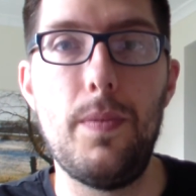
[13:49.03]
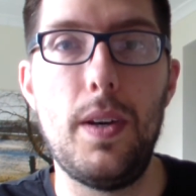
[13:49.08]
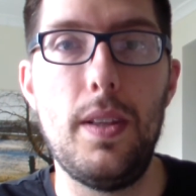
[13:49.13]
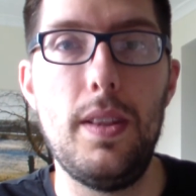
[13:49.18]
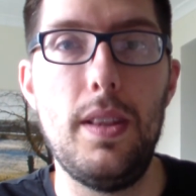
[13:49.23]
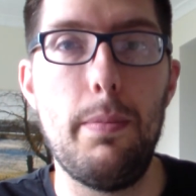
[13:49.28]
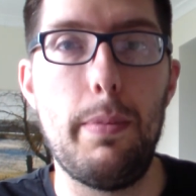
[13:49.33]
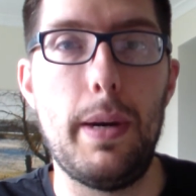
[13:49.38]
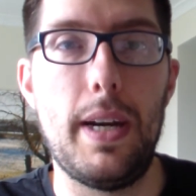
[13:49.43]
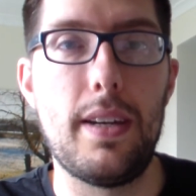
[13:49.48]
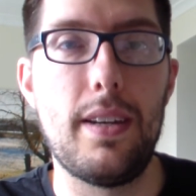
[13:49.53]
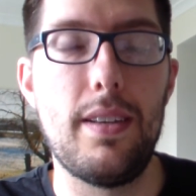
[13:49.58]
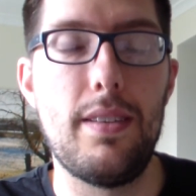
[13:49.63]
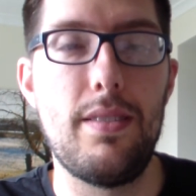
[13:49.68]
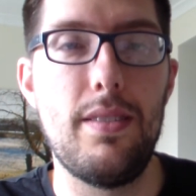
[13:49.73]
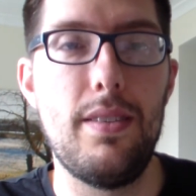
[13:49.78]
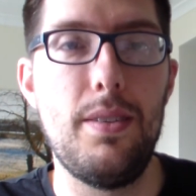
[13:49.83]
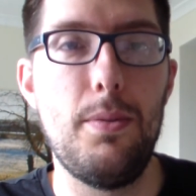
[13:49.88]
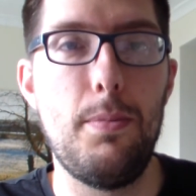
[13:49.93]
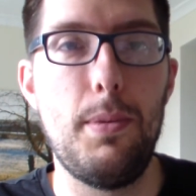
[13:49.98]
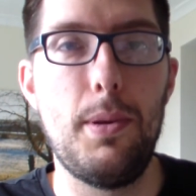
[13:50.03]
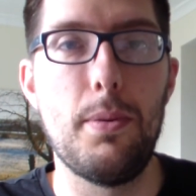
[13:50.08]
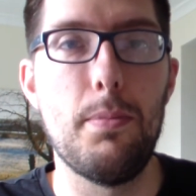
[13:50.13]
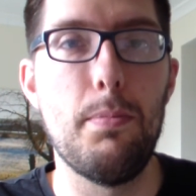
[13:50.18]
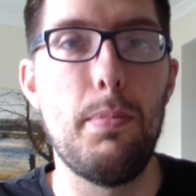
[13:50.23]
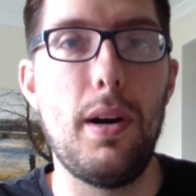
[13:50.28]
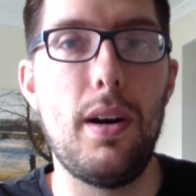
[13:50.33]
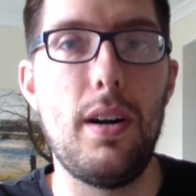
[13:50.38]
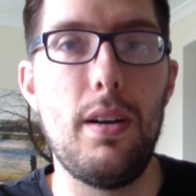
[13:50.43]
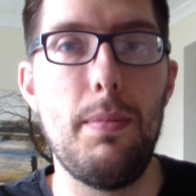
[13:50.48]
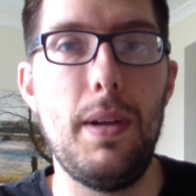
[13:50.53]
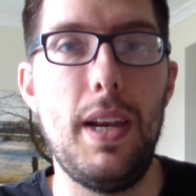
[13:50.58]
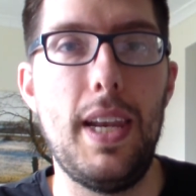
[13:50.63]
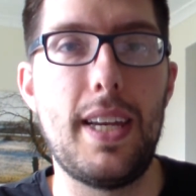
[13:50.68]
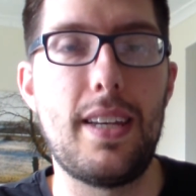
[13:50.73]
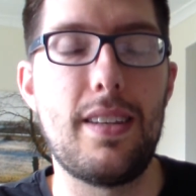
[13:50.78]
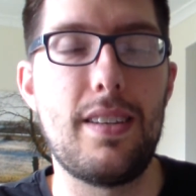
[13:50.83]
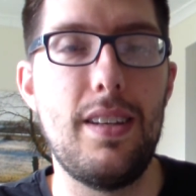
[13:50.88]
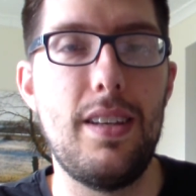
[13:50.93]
on the back, so they will become part of my leg